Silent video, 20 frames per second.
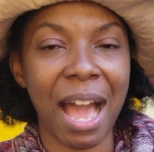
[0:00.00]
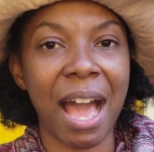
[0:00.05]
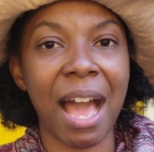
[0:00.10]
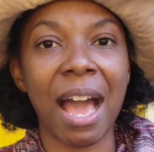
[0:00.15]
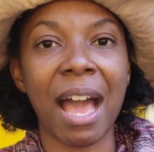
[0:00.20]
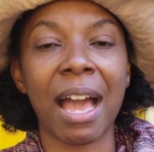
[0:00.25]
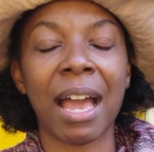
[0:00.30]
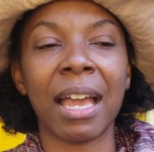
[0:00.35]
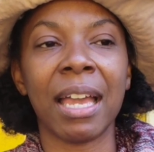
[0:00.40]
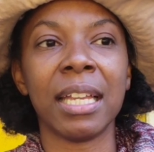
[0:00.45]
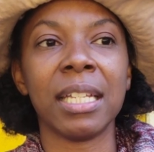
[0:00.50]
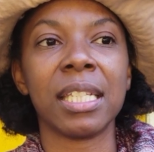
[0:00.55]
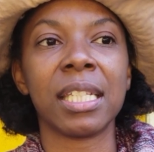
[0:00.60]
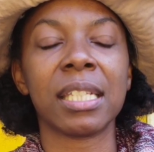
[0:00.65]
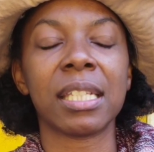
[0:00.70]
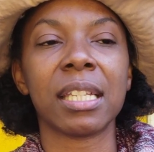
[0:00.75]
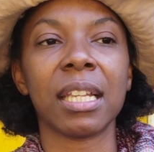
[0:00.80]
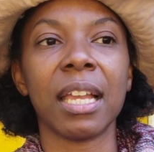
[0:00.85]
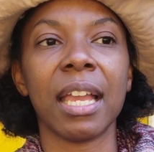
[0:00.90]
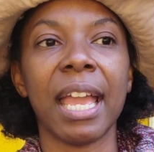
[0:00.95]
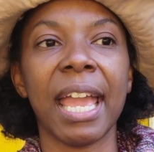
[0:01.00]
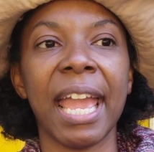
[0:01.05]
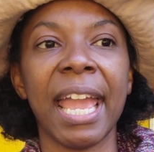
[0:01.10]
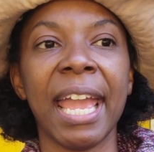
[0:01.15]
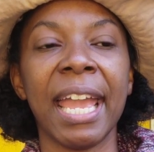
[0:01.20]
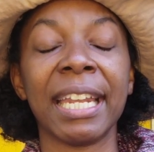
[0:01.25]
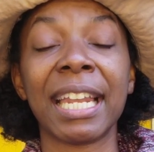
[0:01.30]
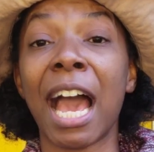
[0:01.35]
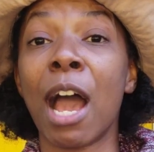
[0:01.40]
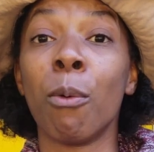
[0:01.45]
eyes,
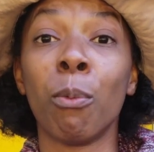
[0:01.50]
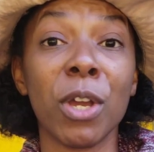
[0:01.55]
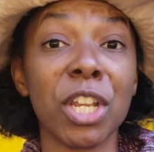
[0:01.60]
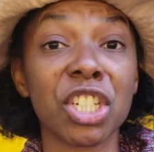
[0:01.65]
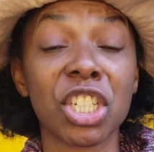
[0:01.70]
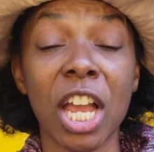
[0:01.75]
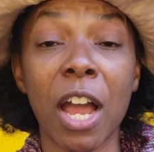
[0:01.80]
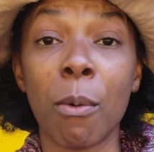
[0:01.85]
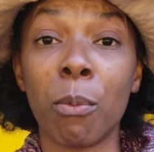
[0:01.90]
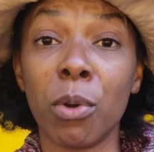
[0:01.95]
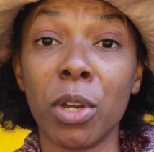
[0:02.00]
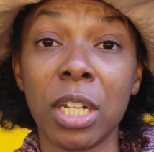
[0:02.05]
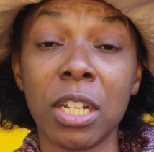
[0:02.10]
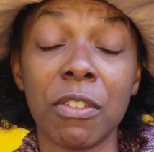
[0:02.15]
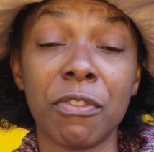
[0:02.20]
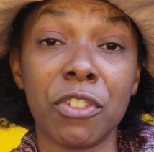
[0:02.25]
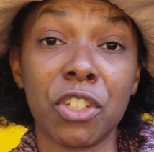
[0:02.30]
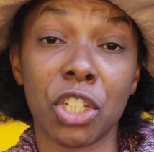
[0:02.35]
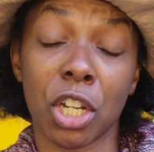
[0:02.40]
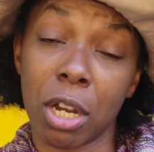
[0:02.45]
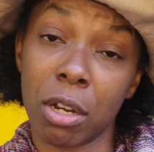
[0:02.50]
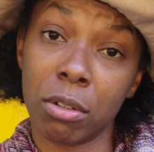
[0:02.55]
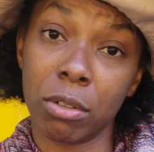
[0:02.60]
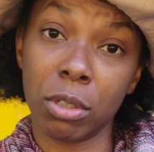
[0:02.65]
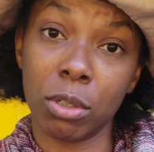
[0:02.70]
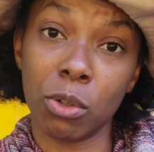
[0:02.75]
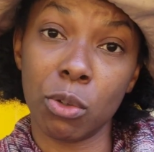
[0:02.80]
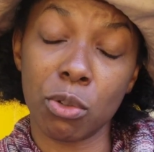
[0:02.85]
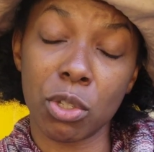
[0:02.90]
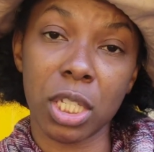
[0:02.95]
and I wish I would have
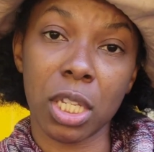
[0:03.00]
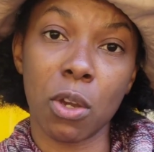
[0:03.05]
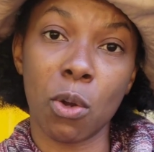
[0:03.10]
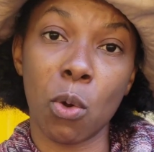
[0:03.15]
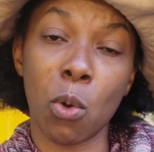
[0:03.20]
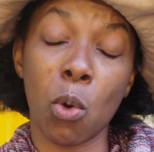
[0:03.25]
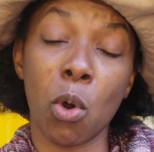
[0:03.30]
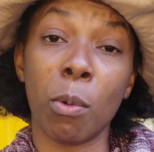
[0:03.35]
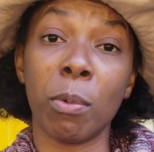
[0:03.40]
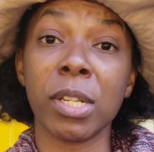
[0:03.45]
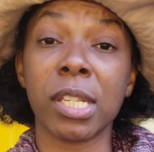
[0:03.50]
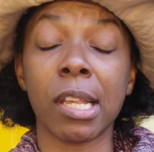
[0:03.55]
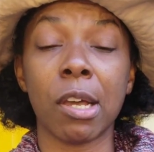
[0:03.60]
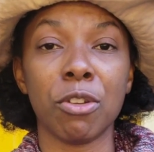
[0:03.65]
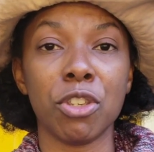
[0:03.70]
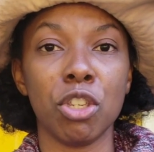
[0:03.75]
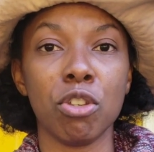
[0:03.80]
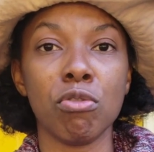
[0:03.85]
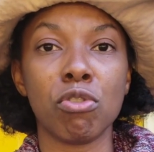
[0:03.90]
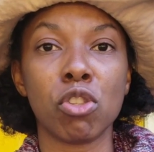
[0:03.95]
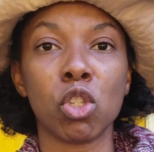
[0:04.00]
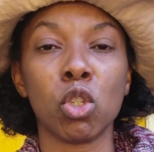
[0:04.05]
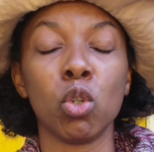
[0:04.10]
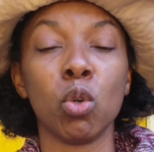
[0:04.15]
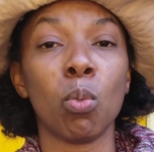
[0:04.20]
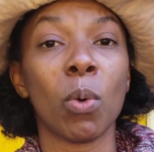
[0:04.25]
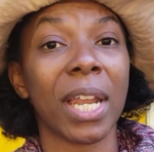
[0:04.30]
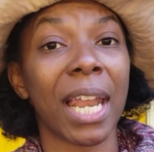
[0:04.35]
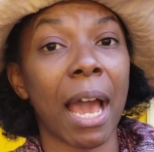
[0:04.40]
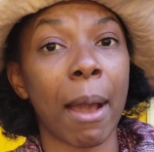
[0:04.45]
journaled or was on
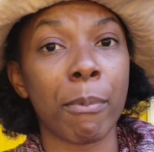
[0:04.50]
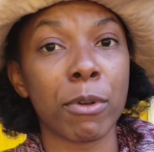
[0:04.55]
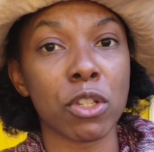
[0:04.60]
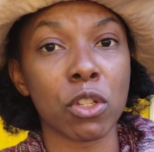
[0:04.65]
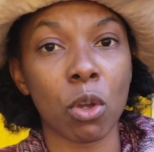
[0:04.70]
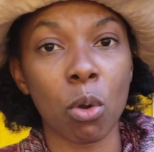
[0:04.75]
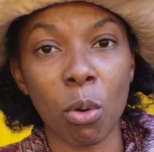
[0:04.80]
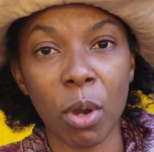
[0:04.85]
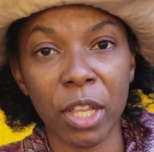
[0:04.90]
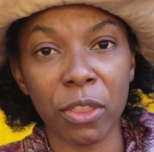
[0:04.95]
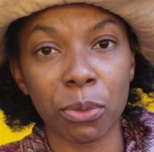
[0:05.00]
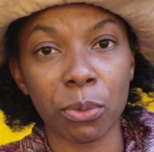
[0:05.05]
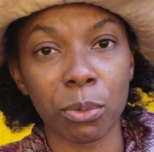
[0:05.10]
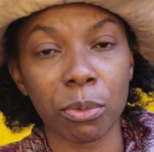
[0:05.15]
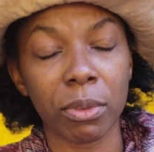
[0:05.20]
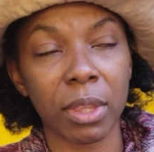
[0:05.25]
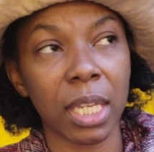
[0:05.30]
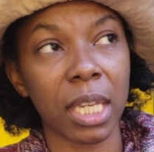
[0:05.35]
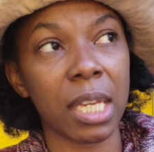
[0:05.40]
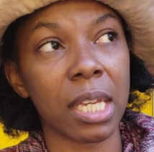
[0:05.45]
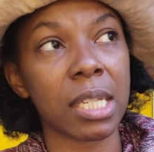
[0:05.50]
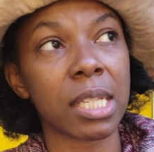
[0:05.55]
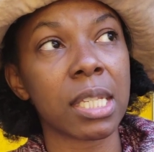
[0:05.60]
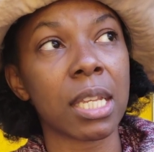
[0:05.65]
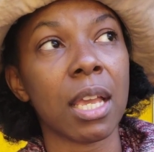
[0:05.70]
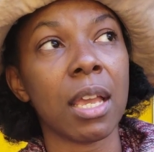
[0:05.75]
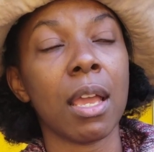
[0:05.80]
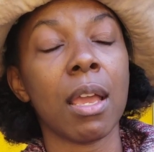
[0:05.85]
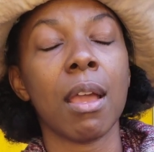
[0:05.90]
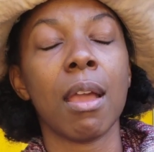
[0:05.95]
YouTube when I was going through this.
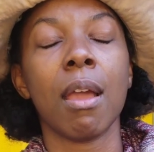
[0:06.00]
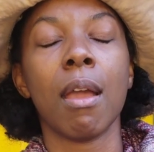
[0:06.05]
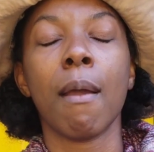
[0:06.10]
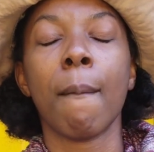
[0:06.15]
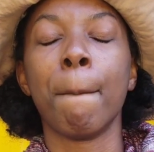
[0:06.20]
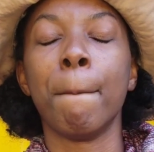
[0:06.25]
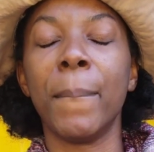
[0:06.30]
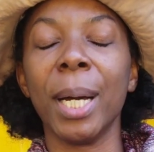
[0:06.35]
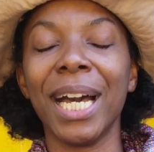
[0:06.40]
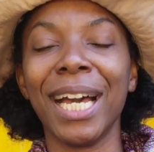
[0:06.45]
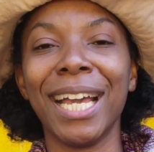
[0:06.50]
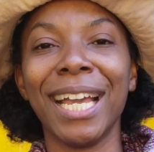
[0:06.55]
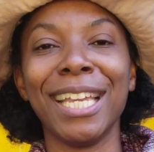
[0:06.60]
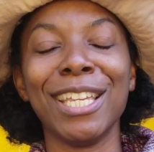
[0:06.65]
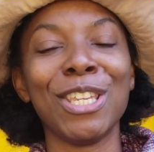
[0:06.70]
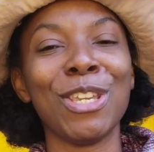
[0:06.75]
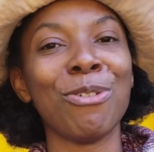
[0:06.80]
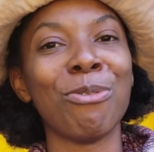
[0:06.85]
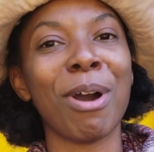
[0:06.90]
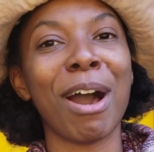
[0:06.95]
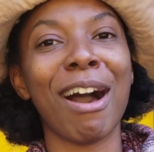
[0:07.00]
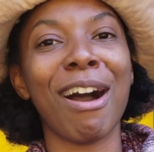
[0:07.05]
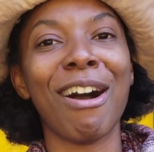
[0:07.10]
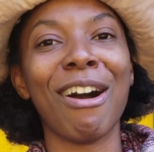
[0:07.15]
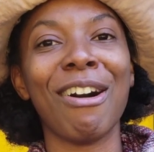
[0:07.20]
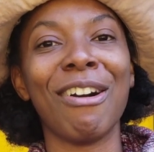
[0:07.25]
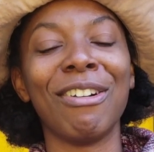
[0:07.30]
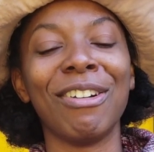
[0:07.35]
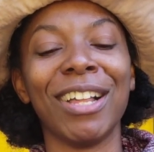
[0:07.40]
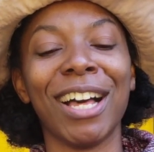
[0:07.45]
But you
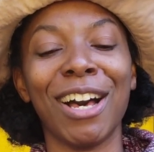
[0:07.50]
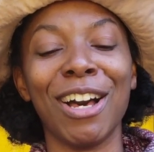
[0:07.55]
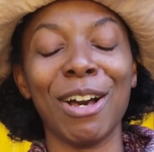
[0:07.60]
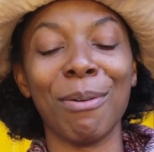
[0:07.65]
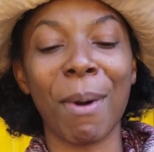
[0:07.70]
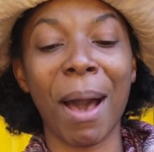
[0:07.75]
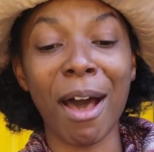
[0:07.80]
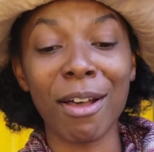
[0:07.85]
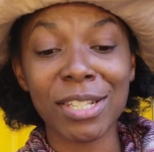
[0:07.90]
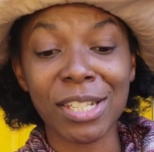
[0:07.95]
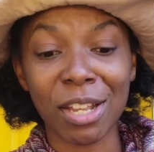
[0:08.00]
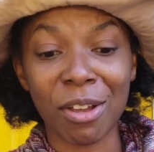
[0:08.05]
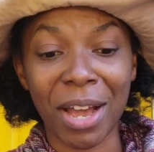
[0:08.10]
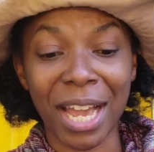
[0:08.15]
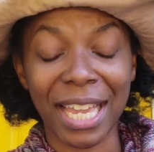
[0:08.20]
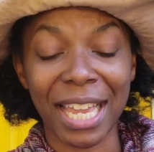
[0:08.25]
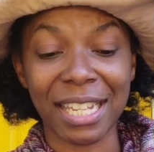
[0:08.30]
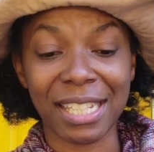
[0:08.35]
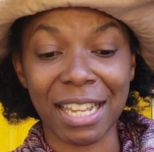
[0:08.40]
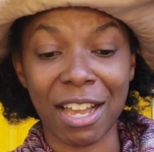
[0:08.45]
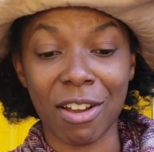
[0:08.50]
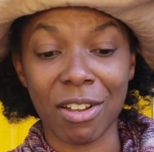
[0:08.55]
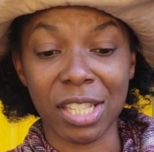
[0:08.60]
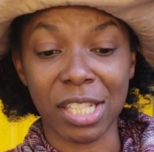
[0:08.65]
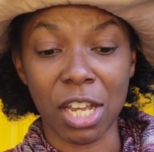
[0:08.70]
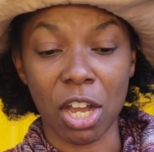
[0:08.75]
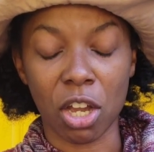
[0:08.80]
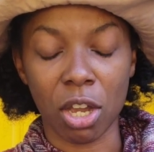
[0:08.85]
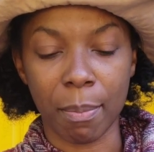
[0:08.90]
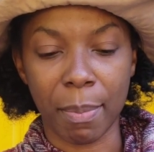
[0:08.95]
all, also I guess I'll
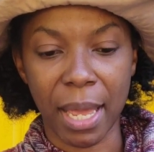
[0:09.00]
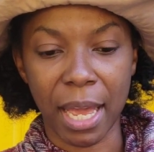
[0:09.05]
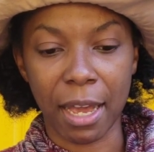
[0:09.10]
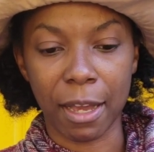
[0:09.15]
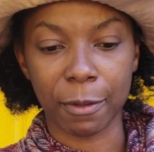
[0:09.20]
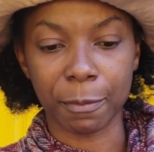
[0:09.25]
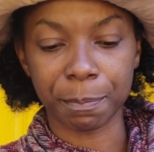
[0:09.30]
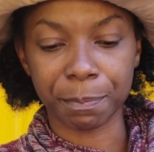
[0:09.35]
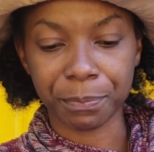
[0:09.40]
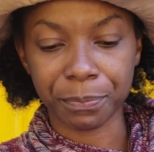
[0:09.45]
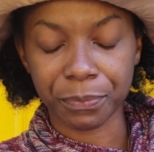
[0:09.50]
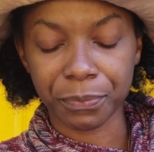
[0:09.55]
talk about